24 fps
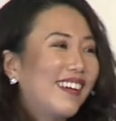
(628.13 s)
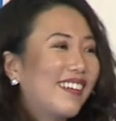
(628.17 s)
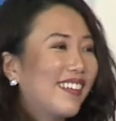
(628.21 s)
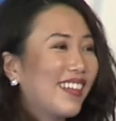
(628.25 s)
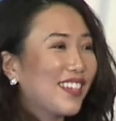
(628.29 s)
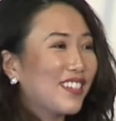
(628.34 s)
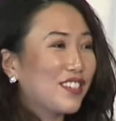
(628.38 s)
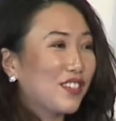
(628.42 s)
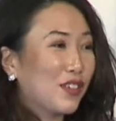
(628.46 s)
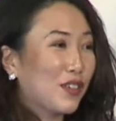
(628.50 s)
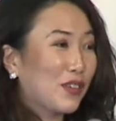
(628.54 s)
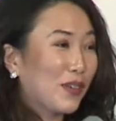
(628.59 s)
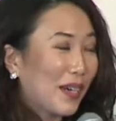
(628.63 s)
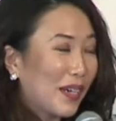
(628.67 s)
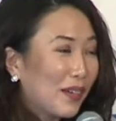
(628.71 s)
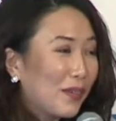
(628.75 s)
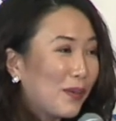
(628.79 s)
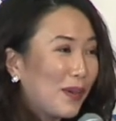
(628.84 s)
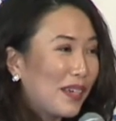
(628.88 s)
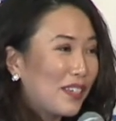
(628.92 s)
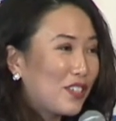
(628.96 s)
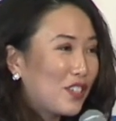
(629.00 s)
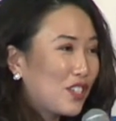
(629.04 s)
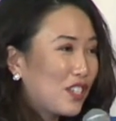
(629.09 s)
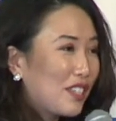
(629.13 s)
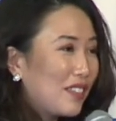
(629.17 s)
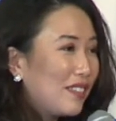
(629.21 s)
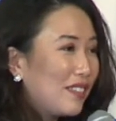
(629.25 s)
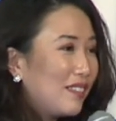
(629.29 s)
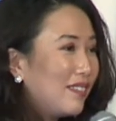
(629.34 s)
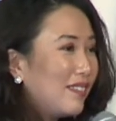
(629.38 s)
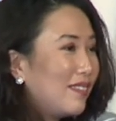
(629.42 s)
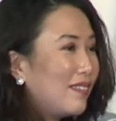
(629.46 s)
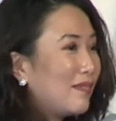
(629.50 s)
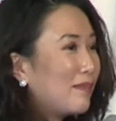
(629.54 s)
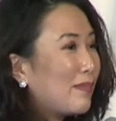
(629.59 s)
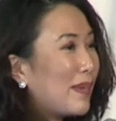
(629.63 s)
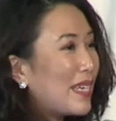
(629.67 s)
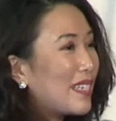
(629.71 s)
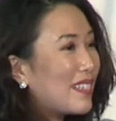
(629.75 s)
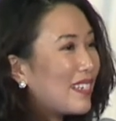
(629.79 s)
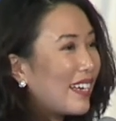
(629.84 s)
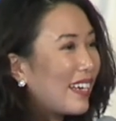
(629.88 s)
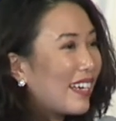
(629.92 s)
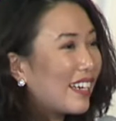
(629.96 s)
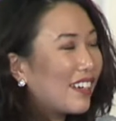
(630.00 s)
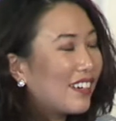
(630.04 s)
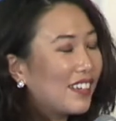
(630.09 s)
That's a great question. My
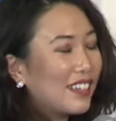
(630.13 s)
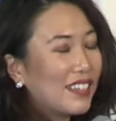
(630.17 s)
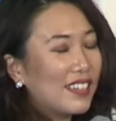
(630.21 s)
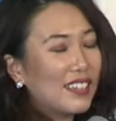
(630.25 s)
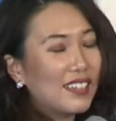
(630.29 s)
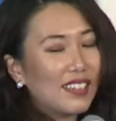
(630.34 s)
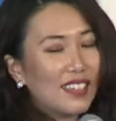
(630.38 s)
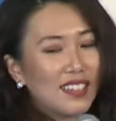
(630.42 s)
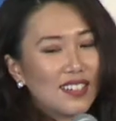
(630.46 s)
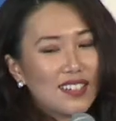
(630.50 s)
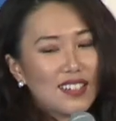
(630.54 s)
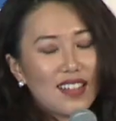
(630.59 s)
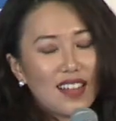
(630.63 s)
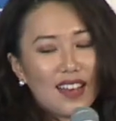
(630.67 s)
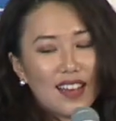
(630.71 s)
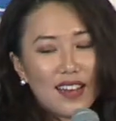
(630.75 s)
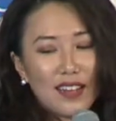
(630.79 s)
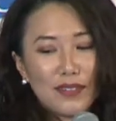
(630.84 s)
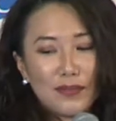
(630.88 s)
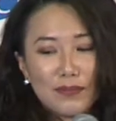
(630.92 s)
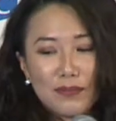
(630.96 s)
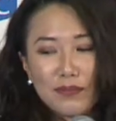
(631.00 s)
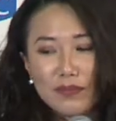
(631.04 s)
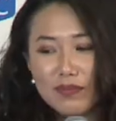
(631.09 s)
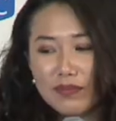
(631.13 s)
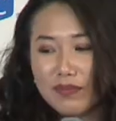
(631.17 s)
take on it is that